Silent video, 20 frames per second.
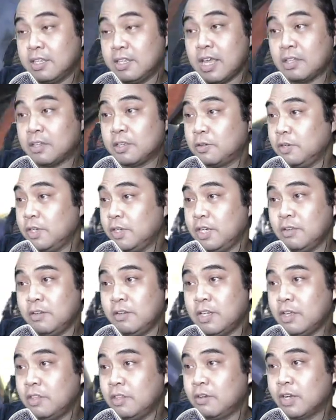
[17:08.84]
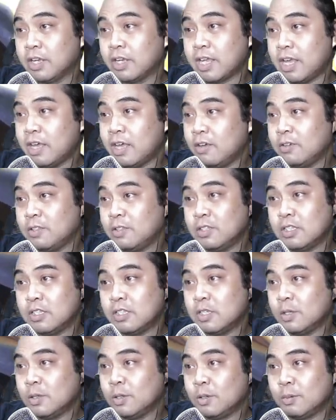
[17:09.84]
get greedy on the other account,
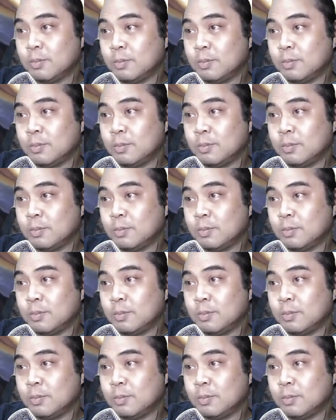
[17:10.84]
so